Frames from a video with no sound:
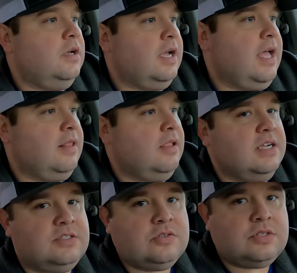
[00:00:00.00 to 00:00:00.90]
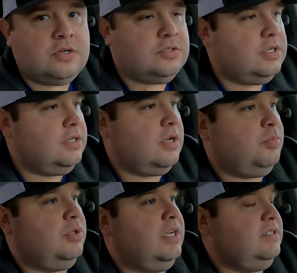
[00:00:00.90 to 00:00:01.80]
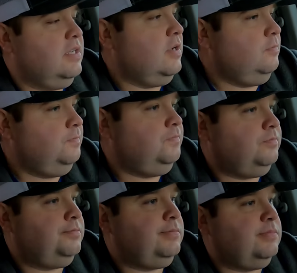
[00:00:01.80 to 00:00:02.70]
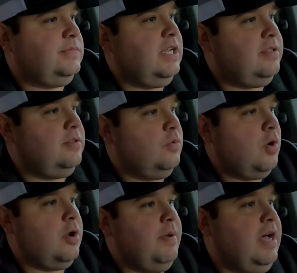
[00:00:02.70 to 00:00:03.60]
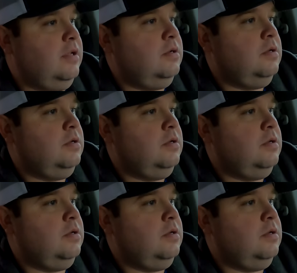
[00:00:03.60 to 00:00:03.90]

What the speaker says: I got laser surgery a couple days ago. Nothing to worry about.